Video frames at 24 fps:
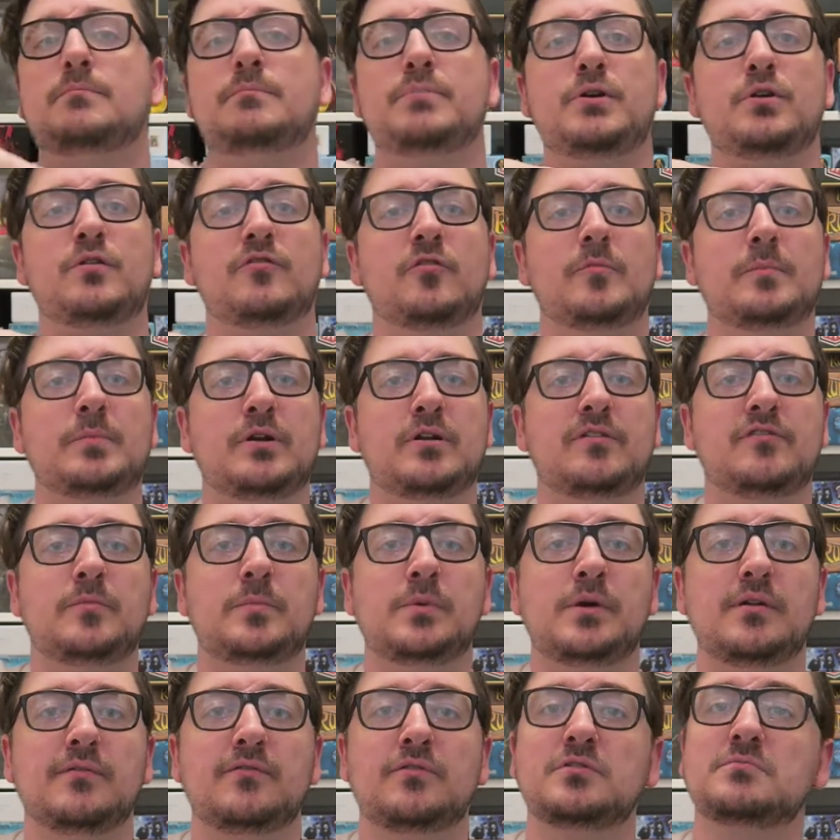Beautiful, beautiful,
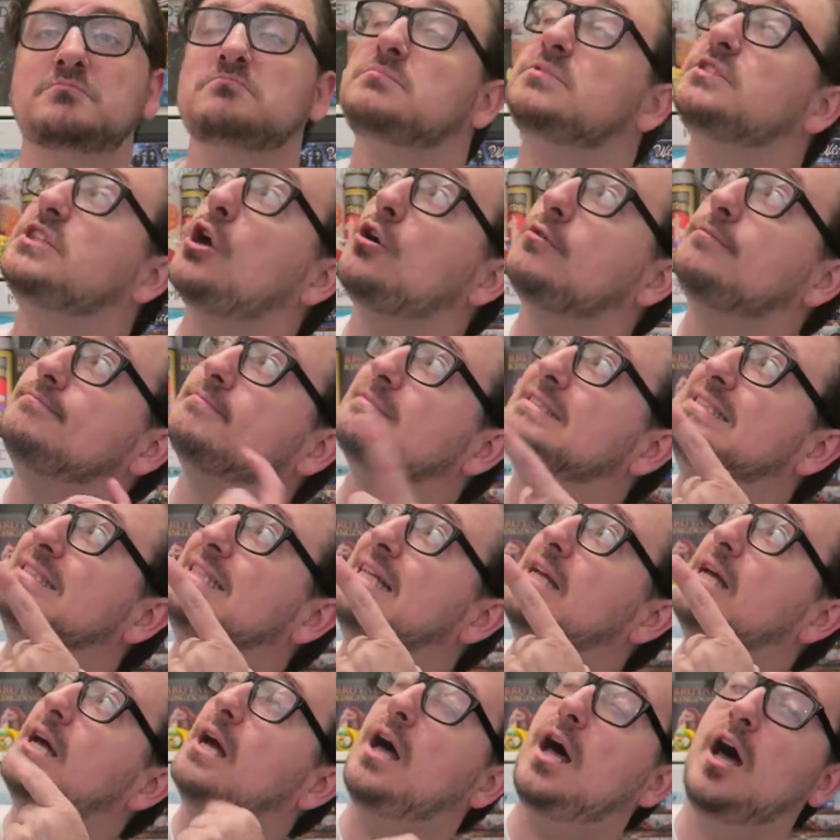beautiful. So,
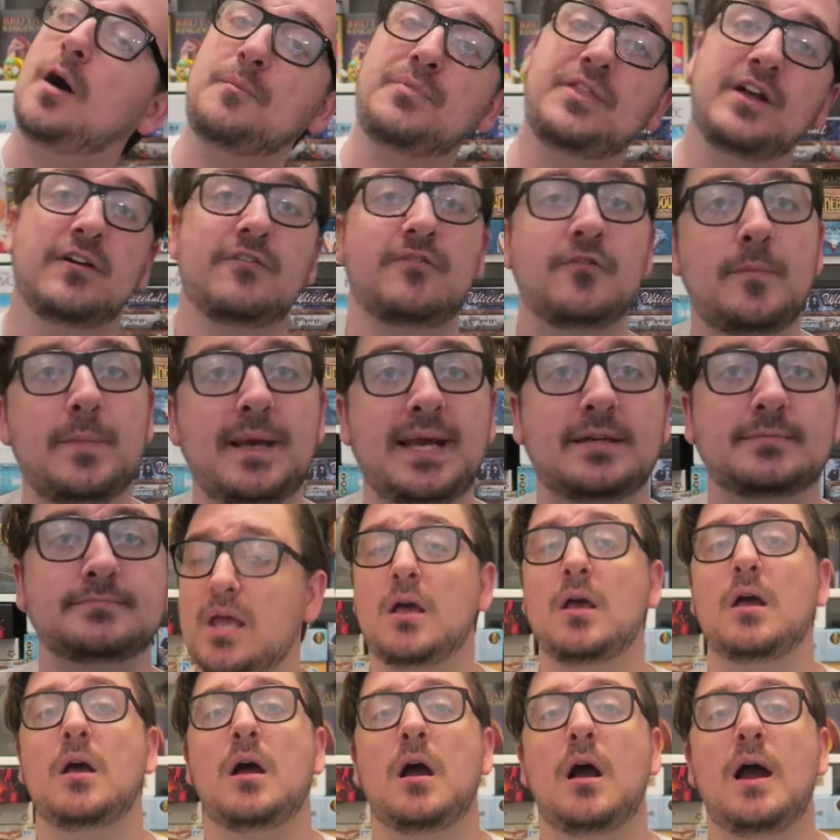up there for me.
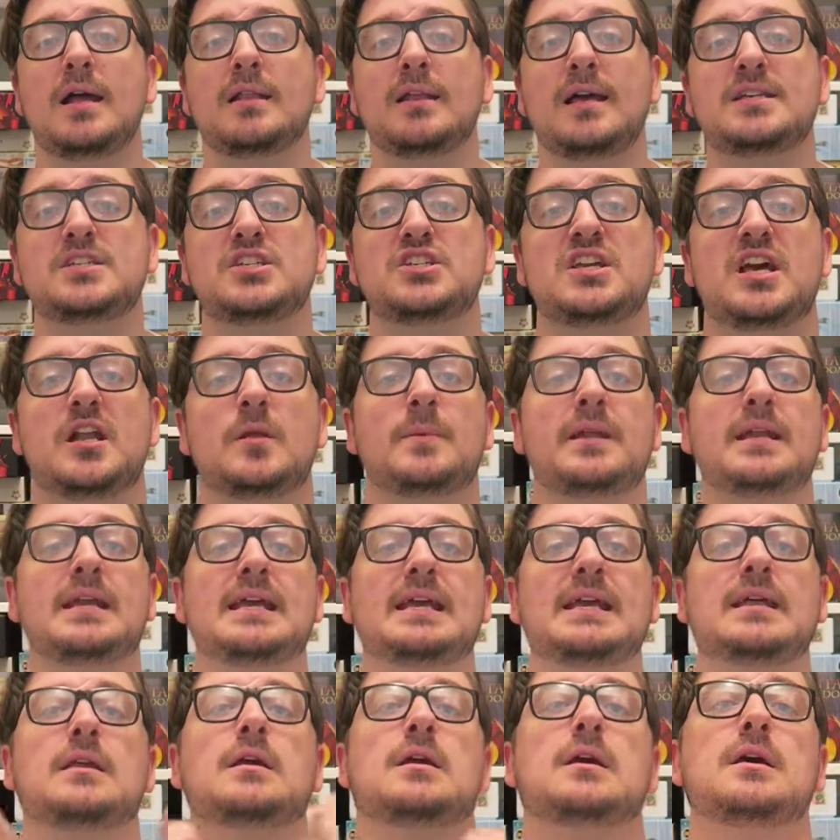All right, ladies and gentlemen,
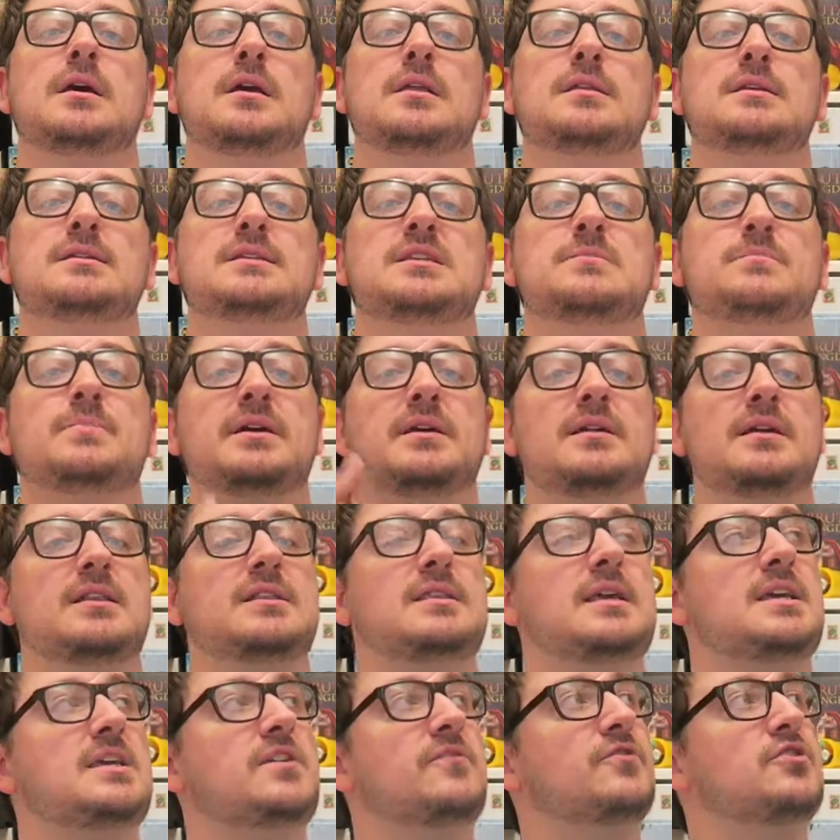again, this is Billy.
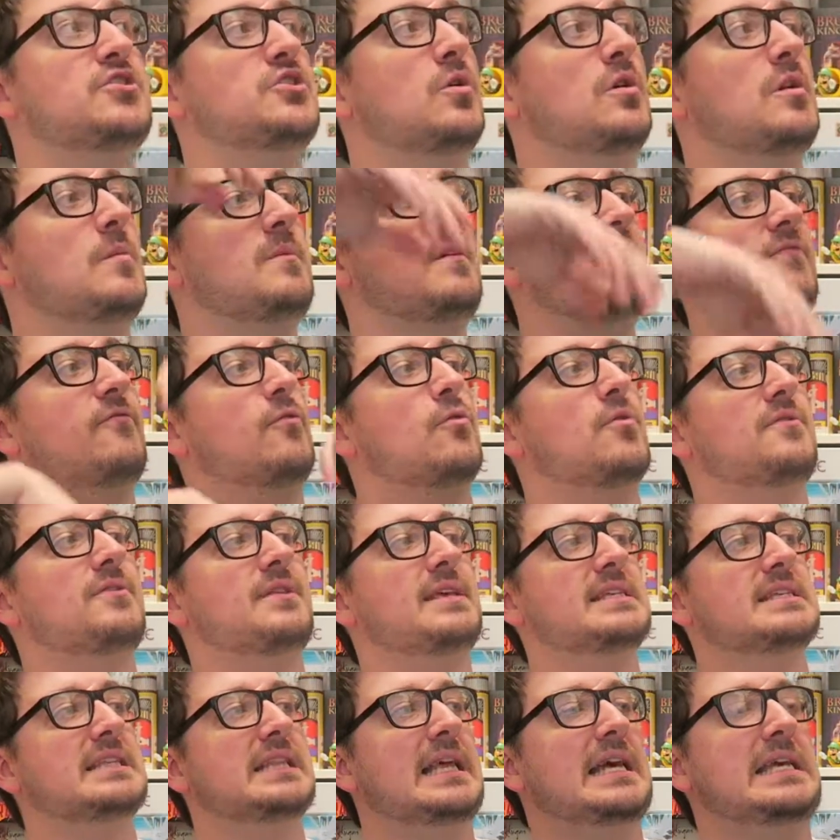Thank you for joining me for
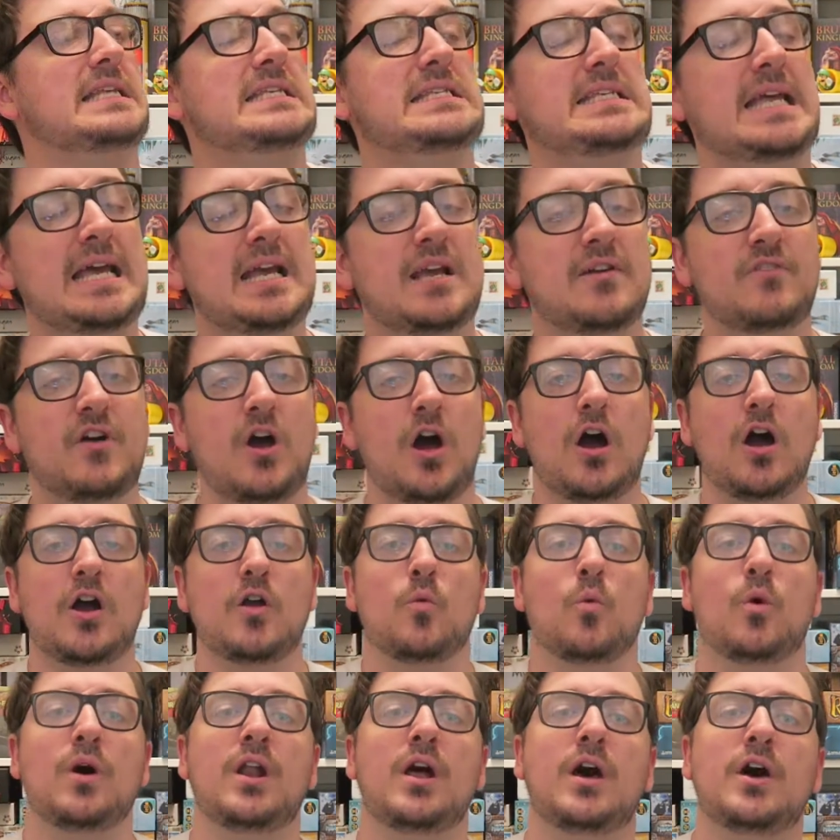this latest take of the
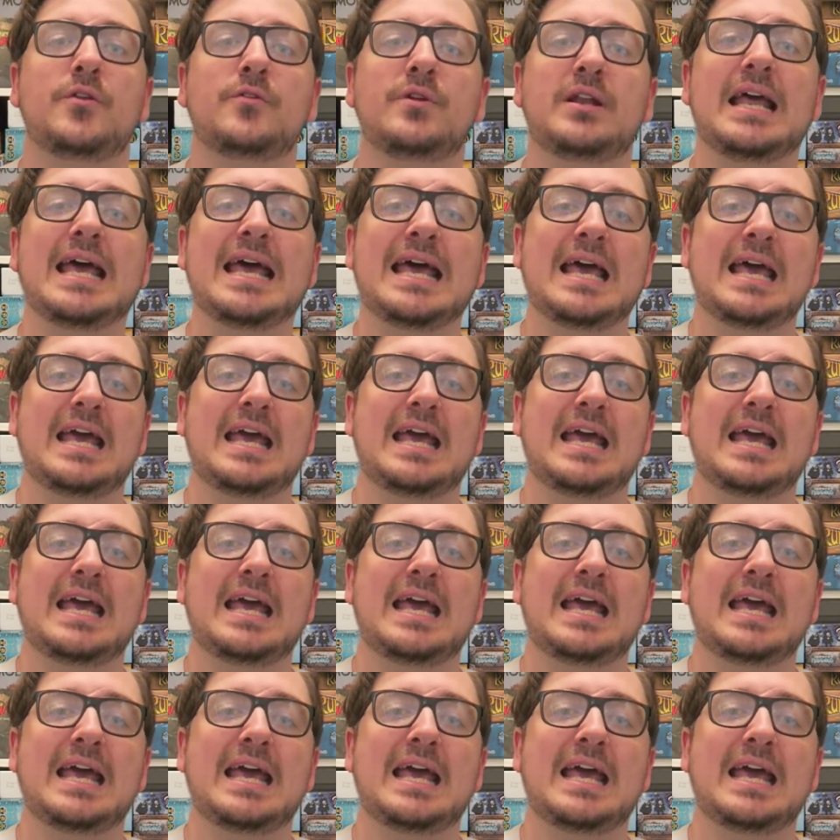Hard 100.